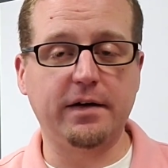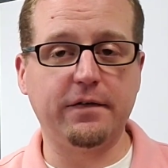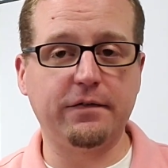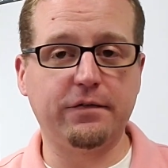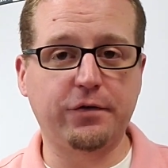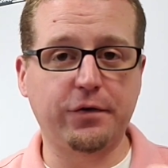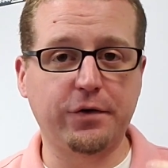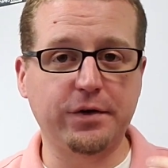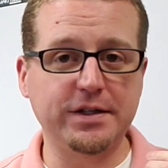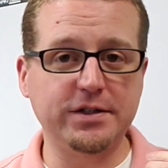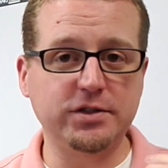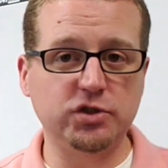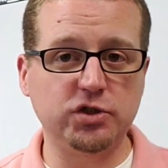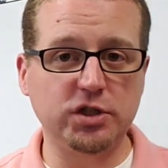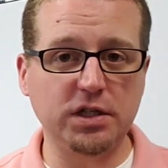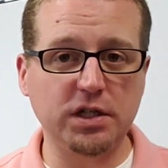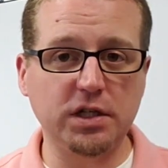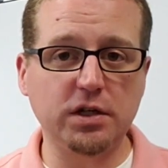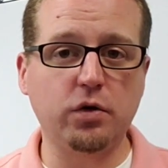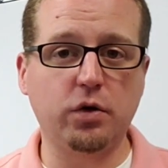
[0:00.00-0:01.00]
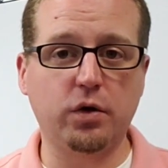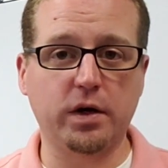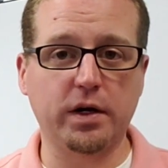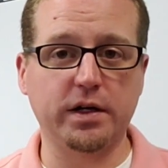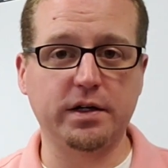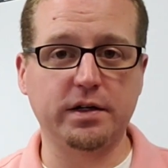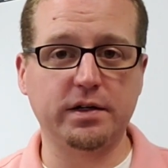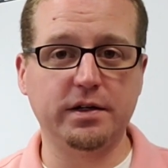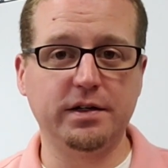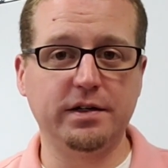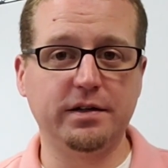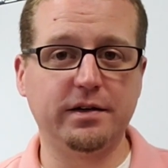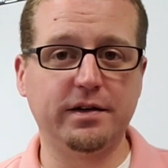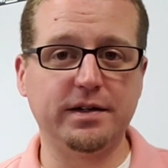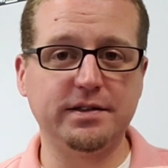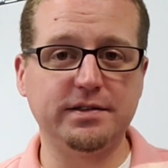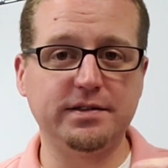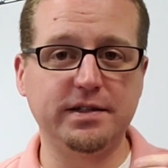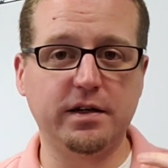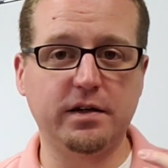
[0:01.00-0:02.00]
For the G chord, you're
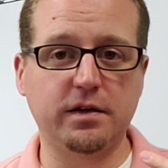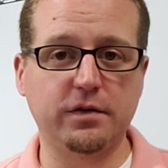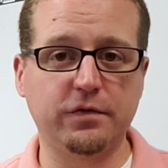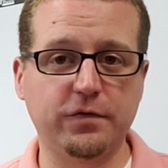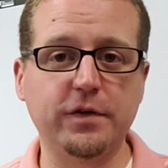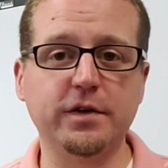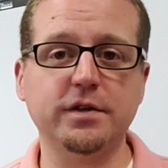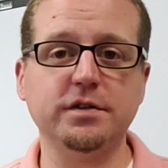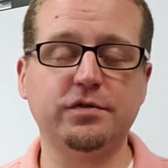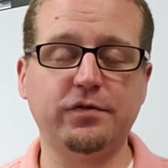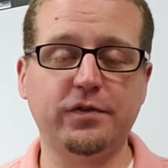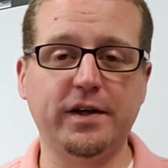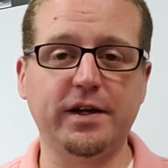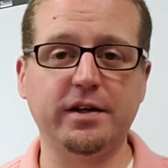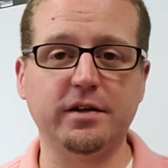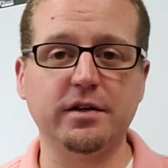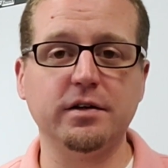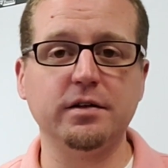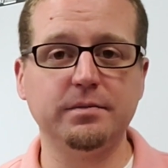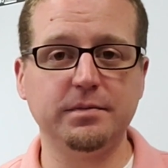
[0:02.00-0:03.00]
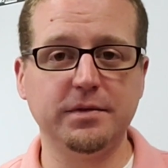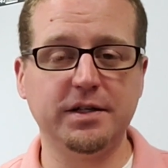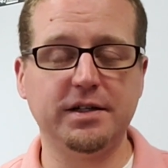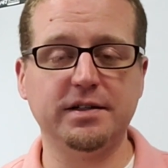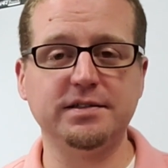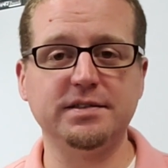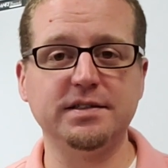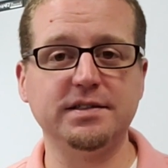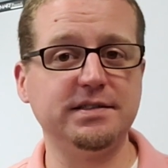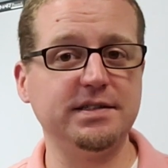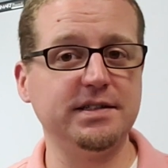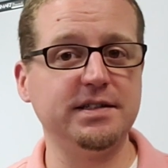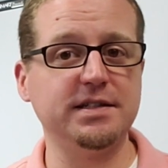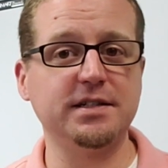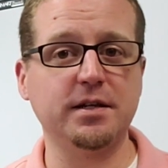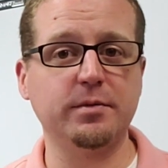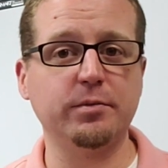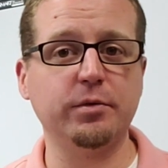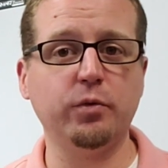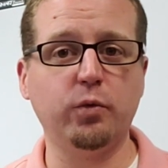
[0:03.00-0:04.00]
going to take your first finger, because you see the
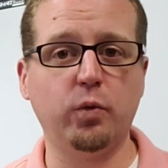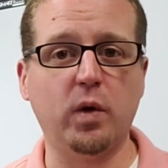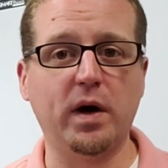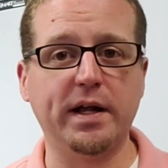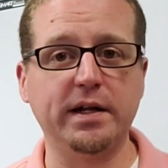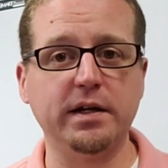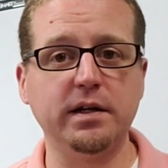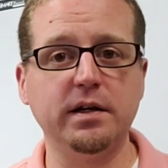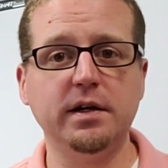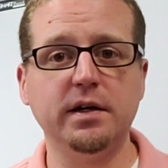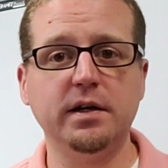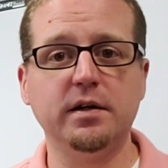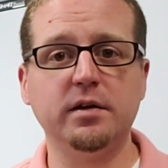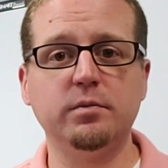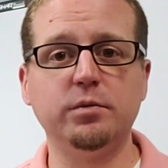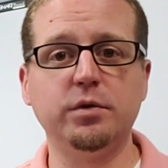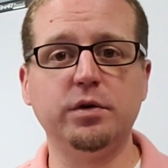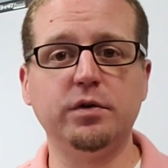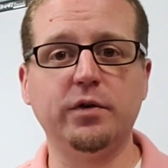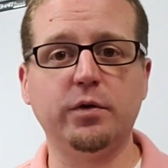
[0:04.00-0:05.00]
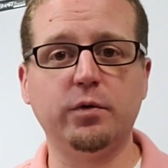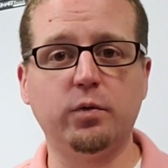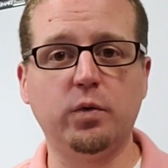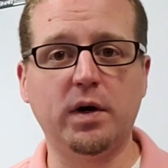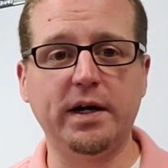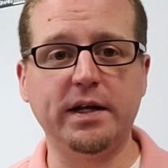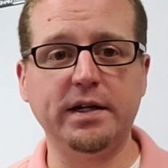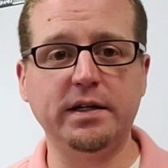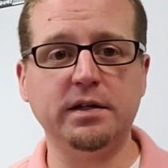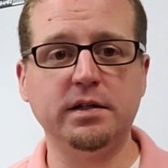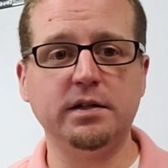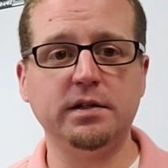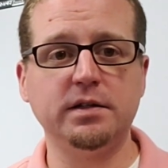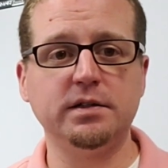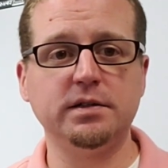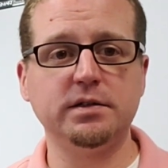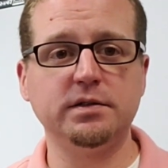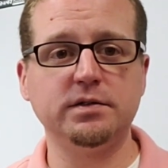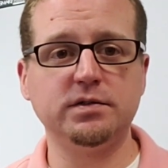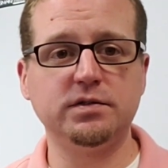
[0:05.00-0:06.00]
number 1, move it 1,
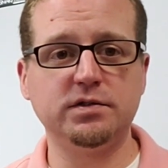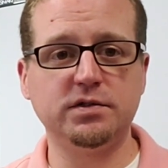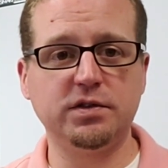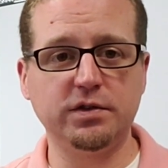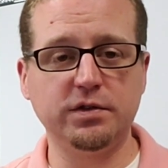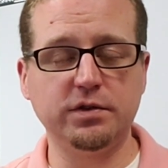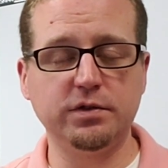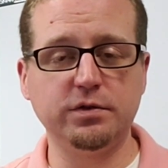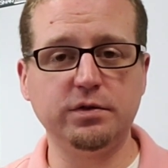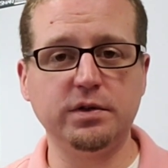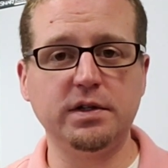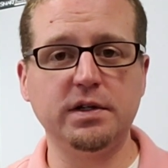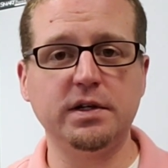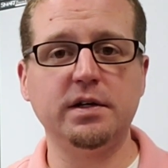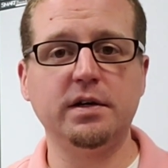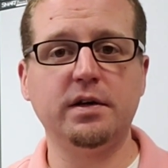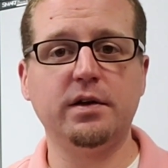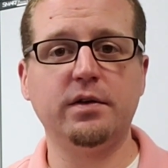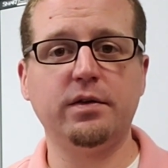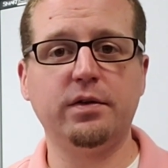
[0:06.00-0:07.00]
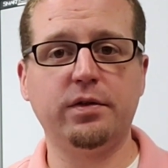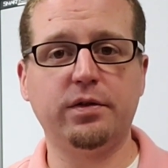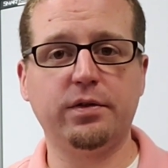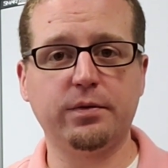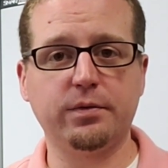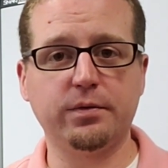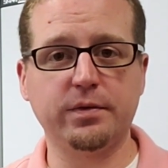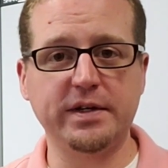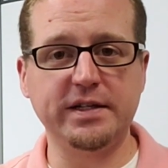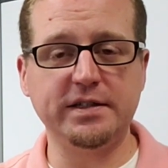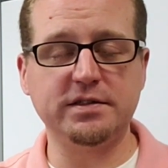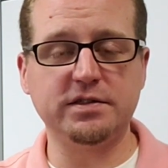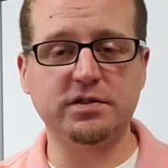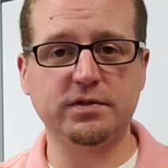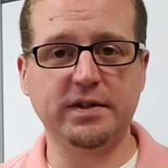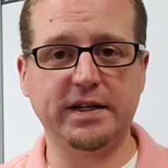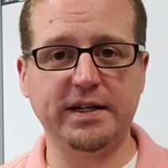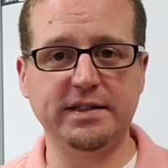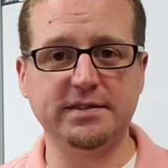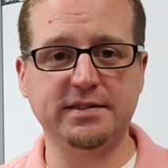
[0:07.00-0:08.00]
2, 3
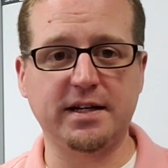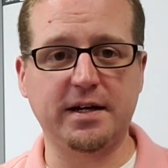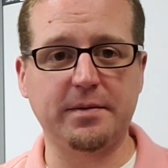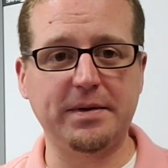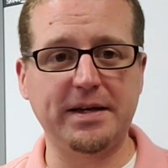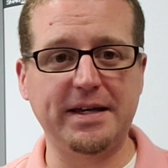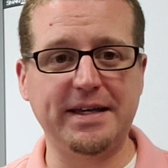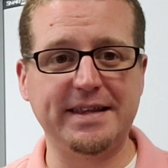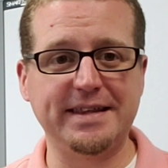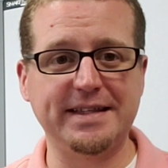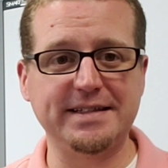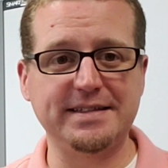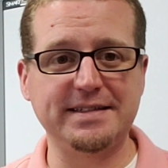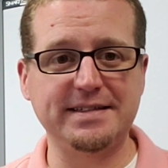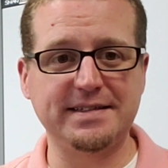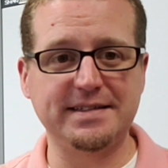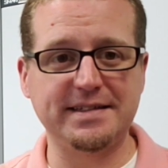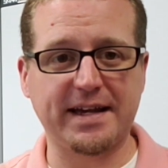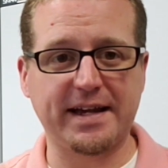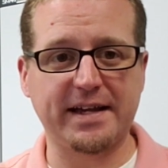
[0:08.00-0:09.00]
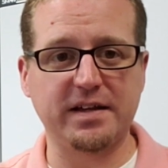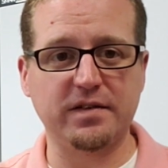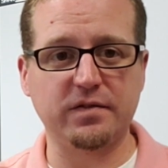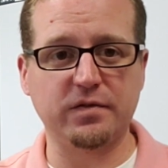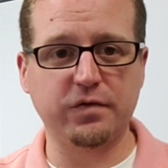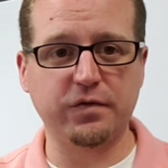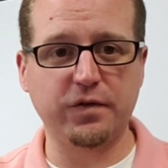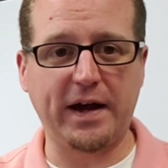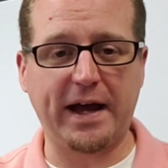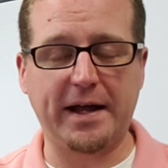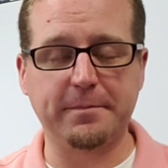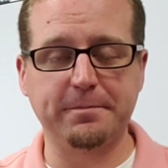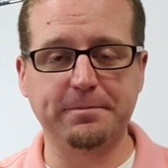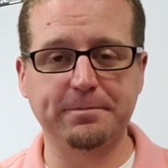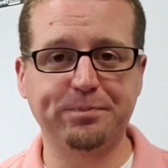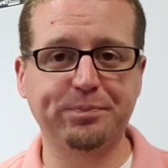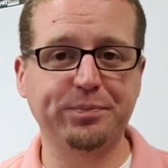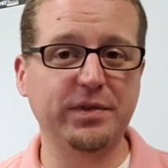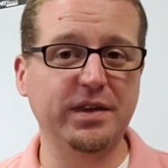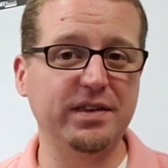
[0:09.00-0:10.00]
strings up in the second fret.
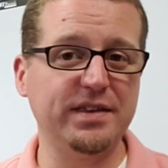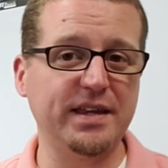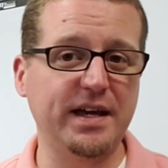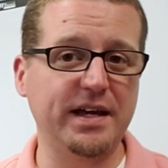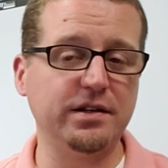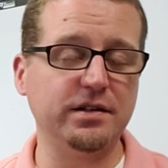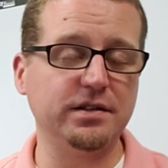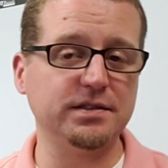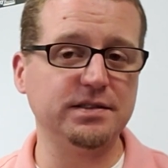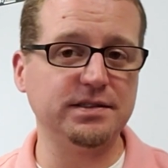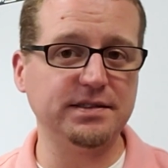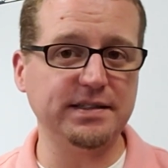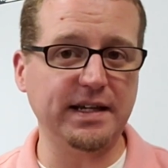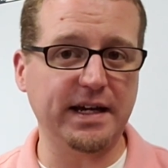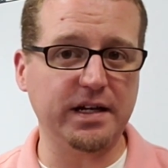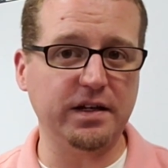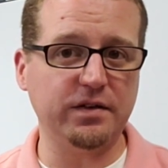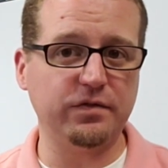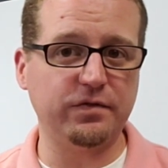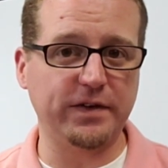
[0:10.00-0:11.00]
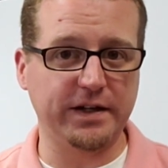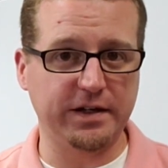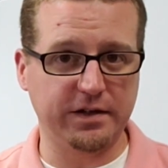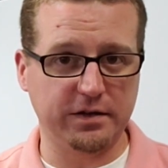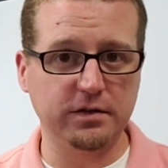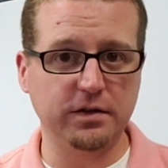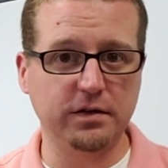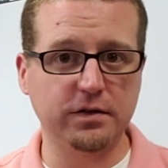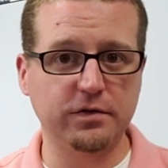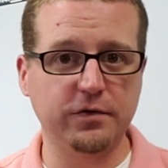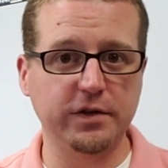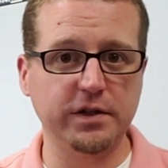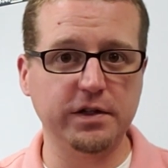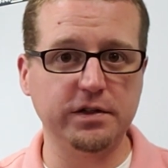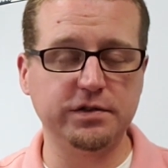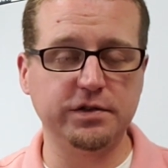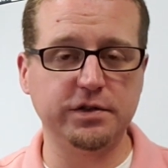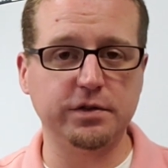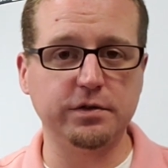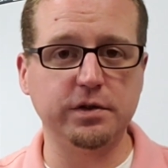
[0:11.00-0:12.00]
Then your second finger, look for the
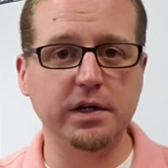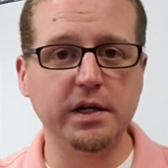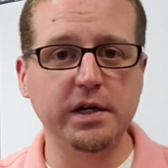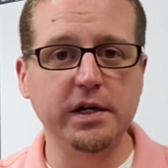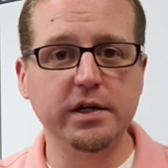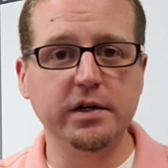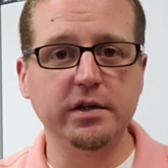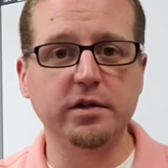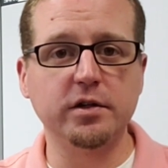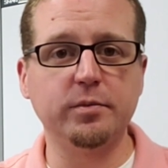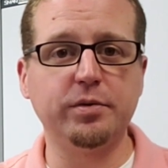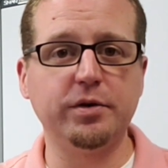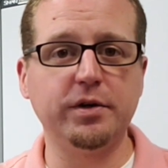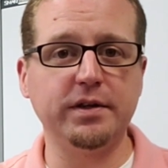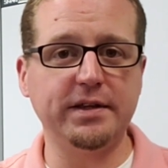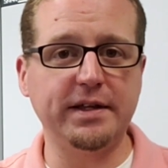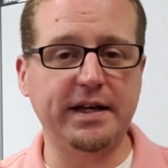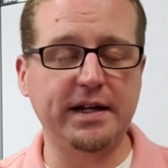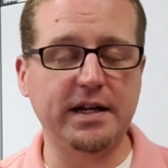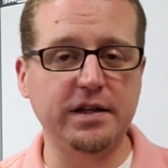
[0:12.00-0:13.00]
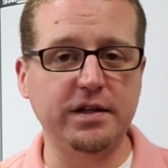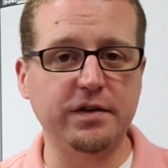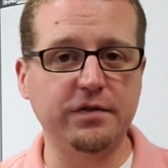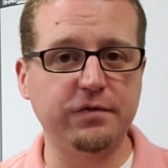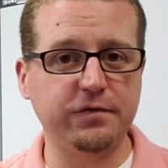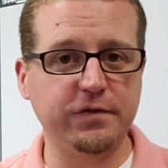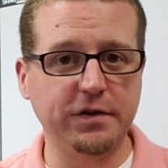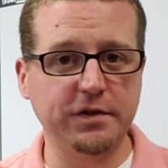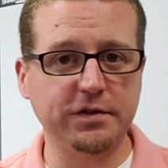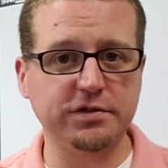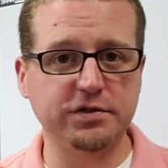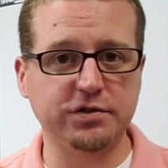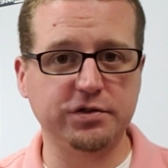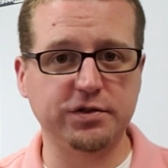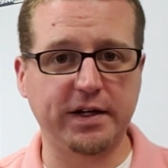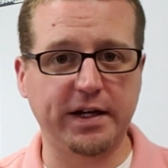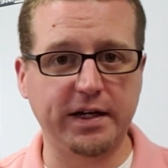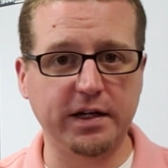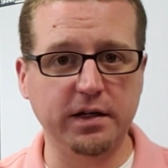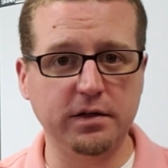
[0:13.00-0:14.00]
2, you're putting that on the first
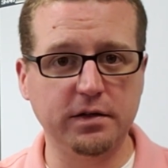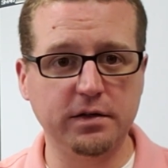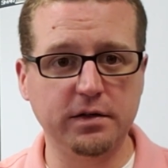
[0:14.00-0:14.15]
string